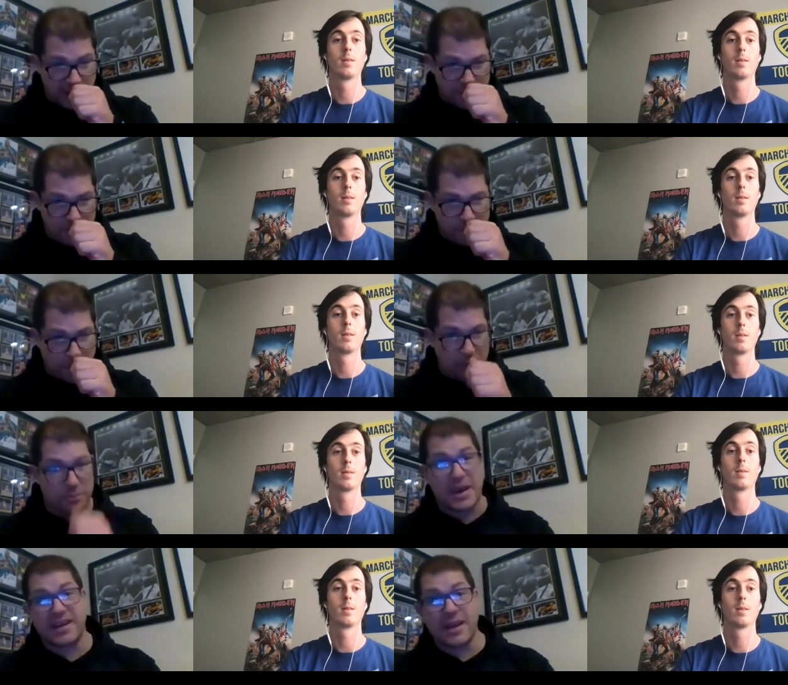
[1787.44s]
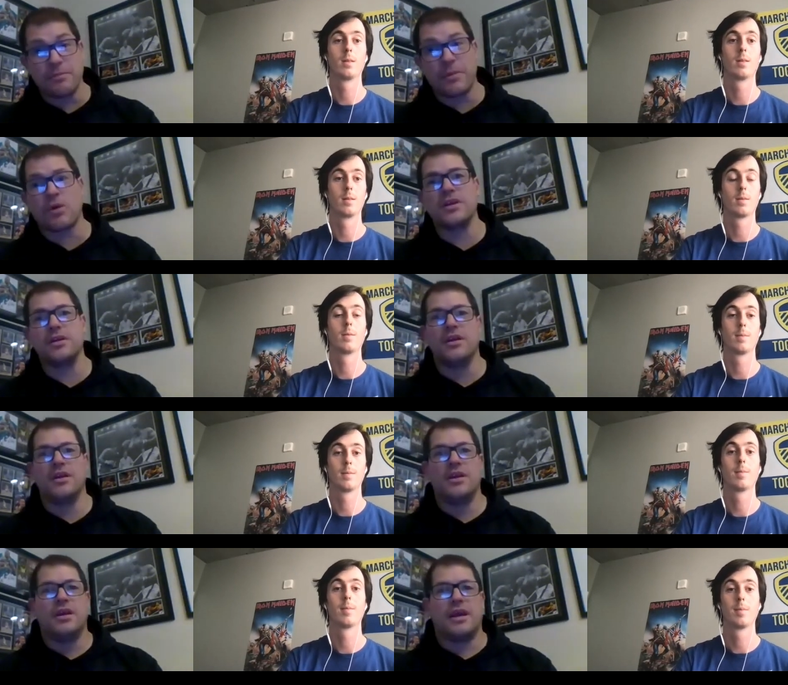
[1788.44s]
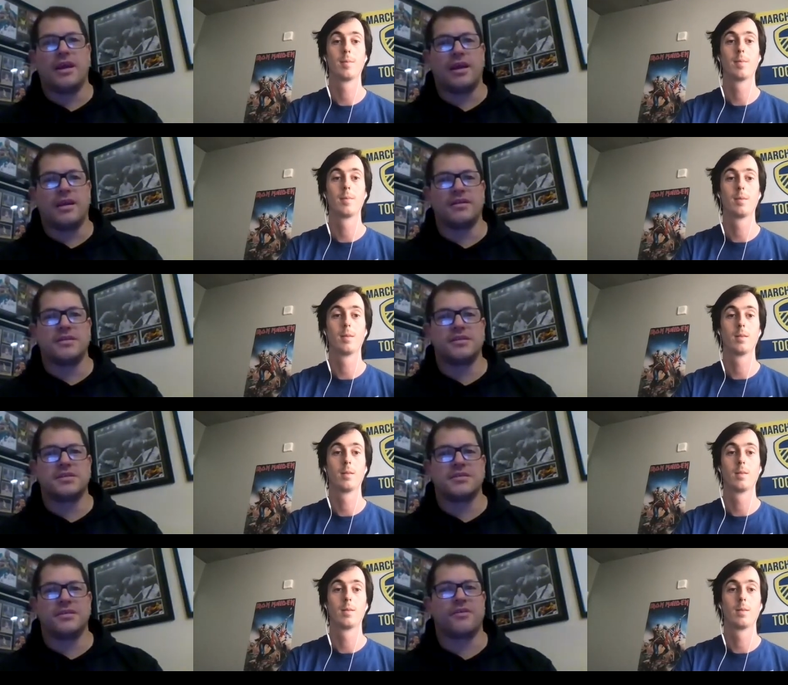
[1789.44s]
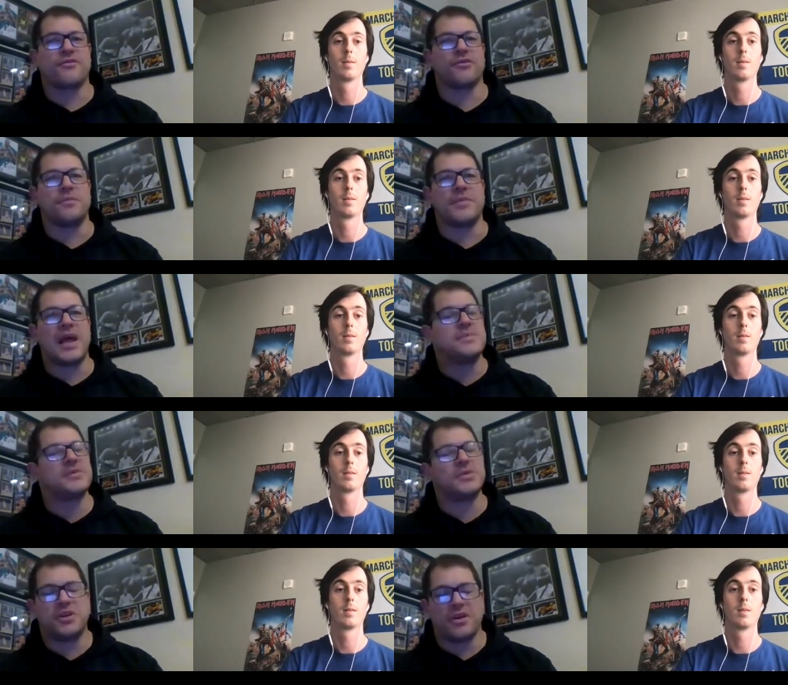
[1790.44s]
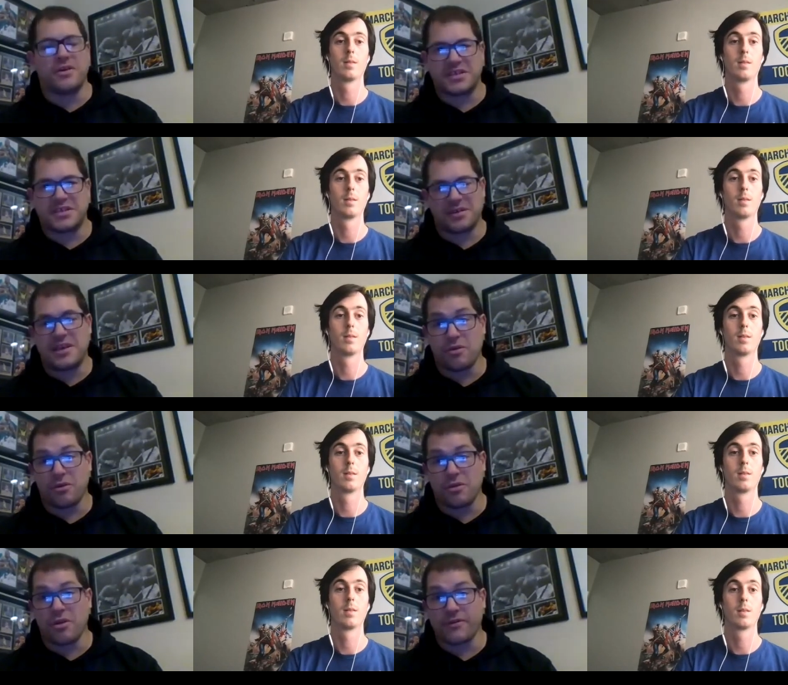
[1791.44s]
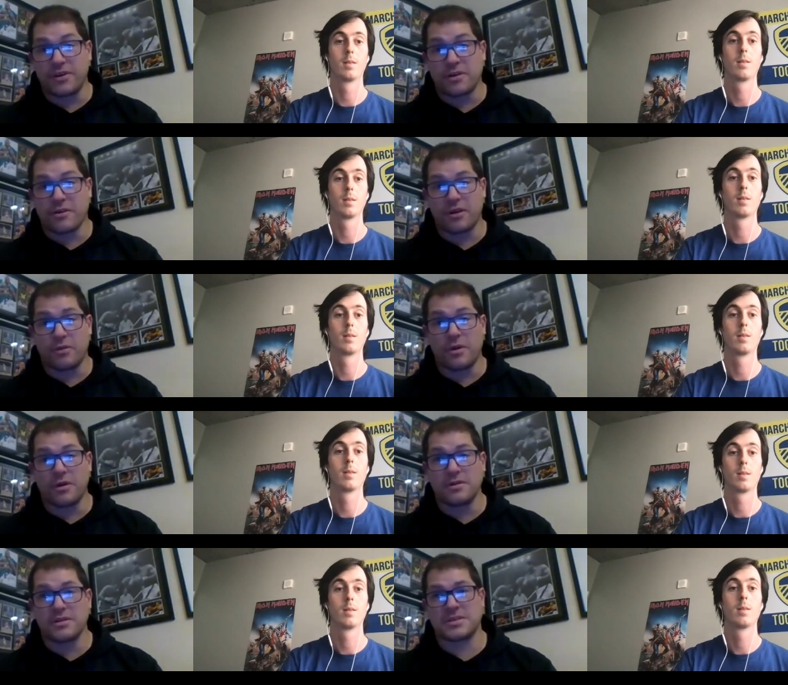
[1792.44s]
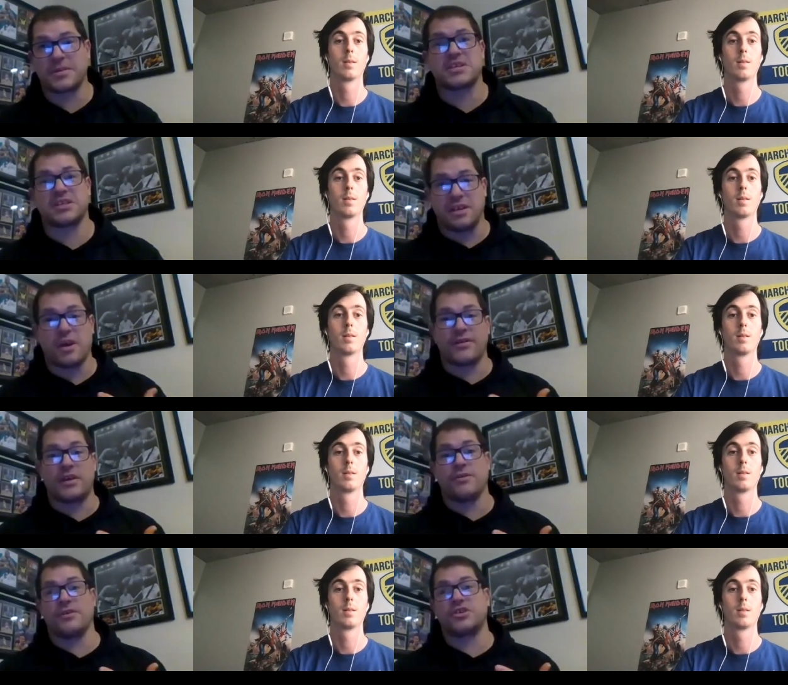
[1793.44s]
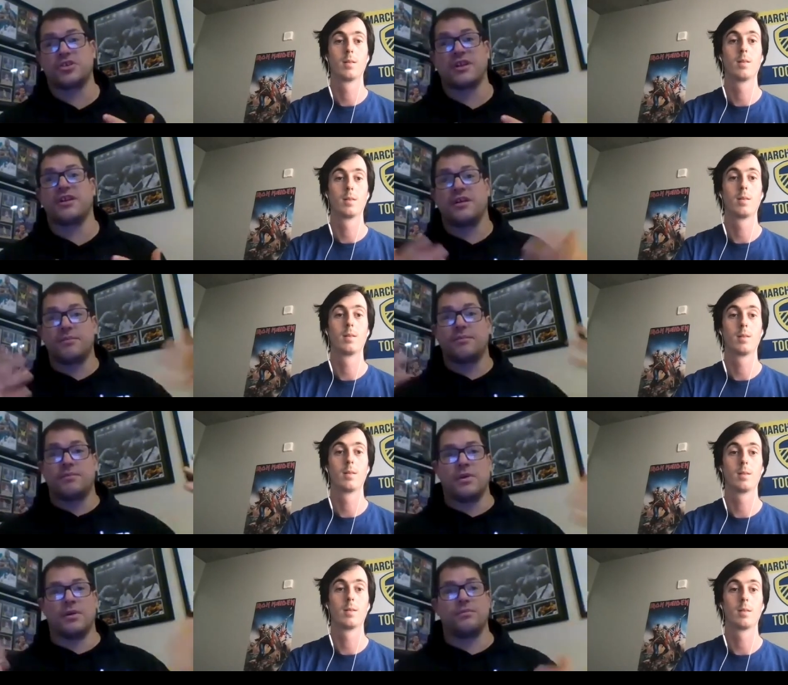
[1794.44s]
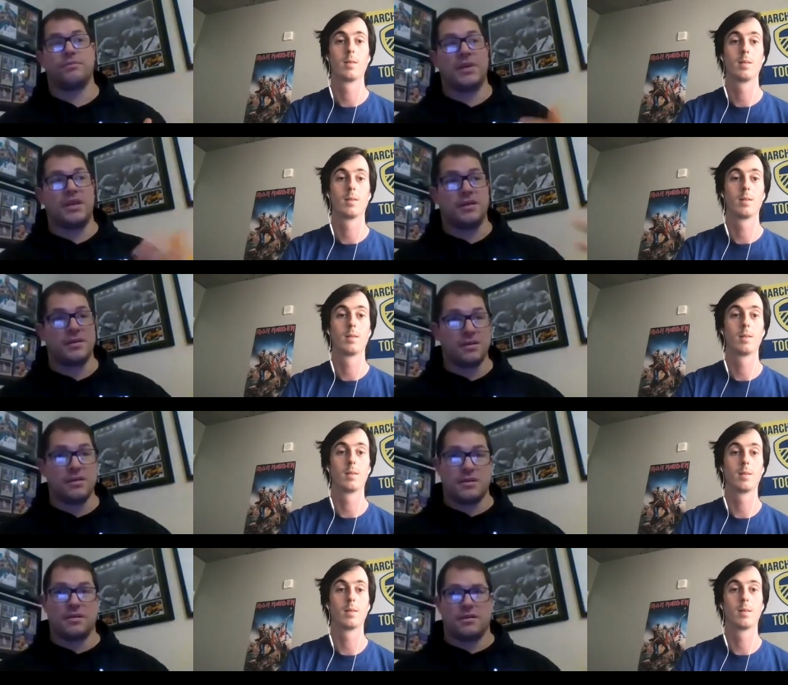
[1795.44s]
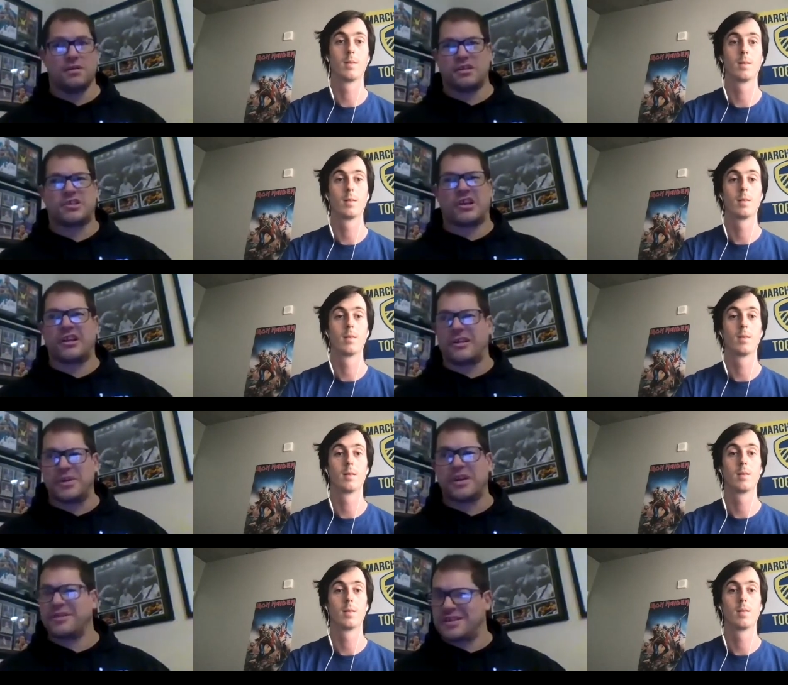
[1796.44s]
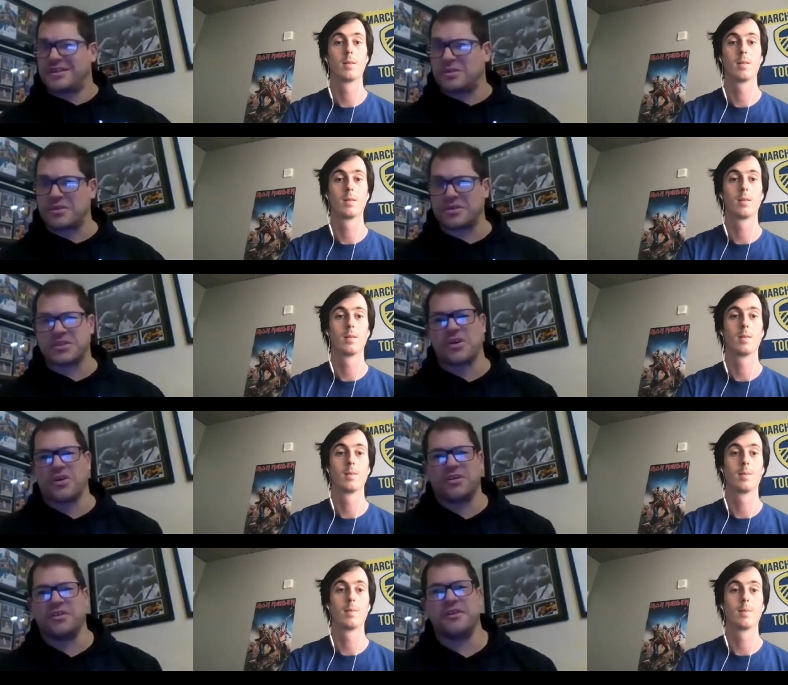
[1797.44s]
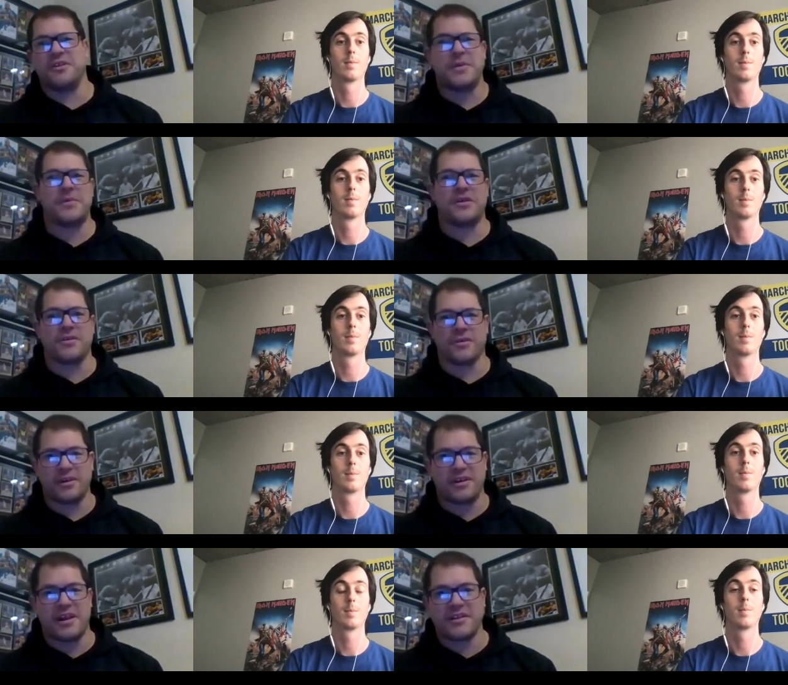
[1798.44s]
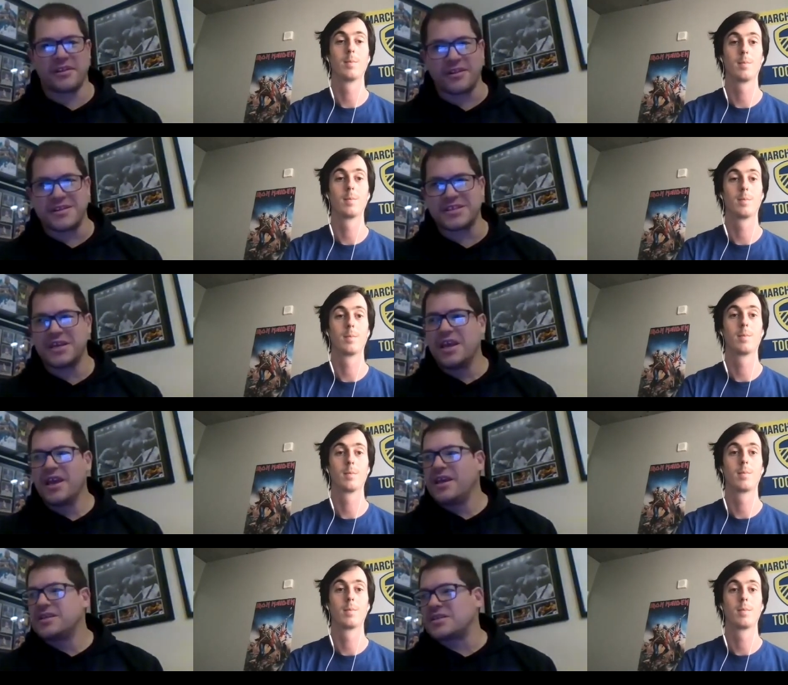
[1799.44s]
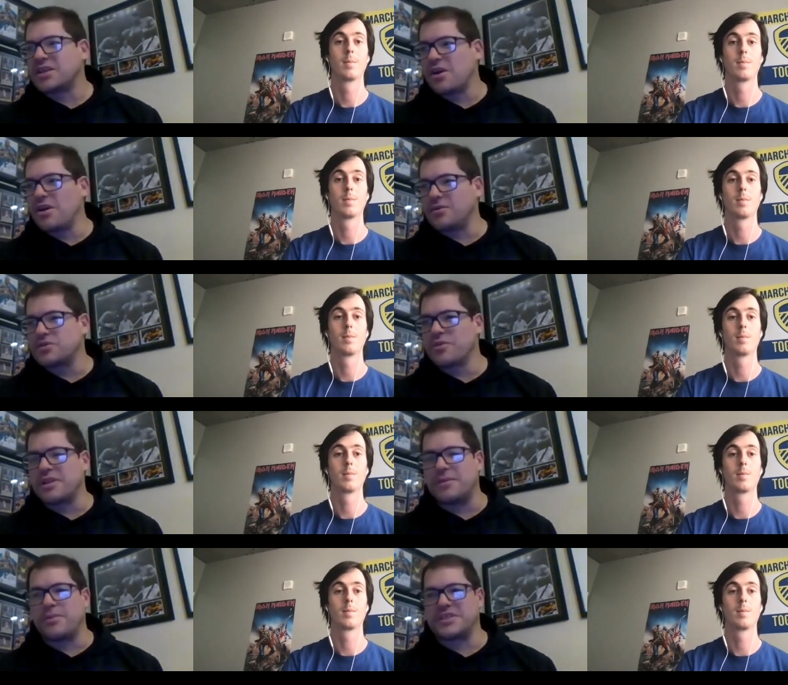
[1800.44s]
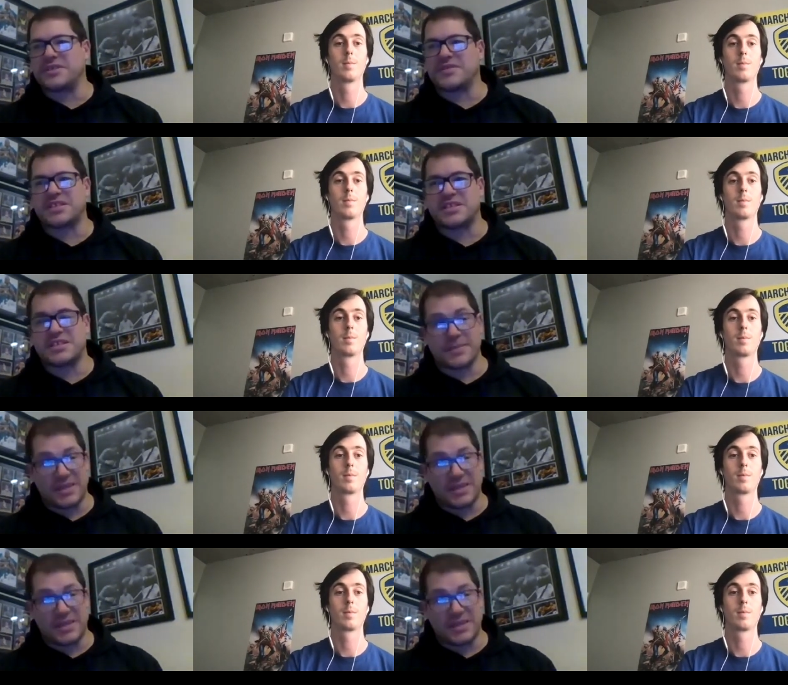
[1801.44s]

Speaker 1: level, both batting and bowling. And you know, from names that we don't necessarily hear a lot of in the cricket world, especially over here in Australia. You know, being Australia, we don't tend to look at Scotland and Namibia and the Netherlands. So it was really impressive to see some of